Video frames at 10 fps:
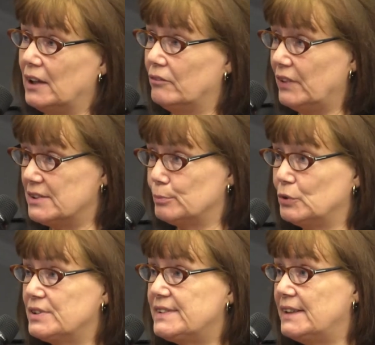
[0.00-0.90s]
like
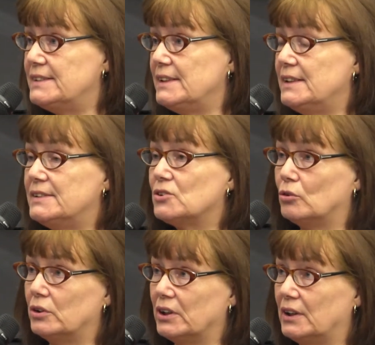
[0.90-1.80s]
Invisible Cities,
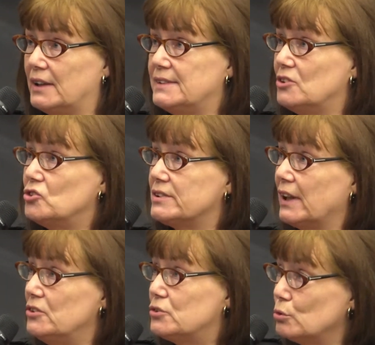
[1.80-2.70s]
organisations
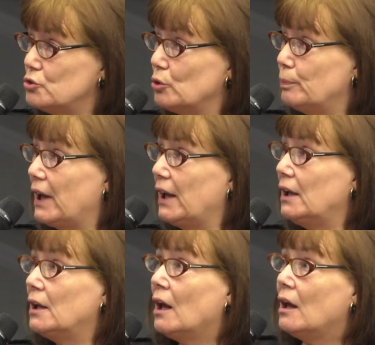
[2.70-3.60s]
like Social
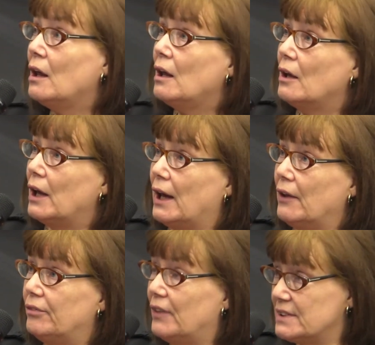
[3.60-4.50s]
Bite,
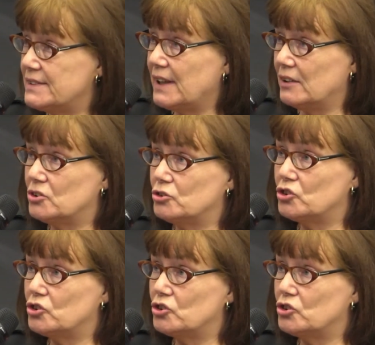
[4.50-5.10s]
third sector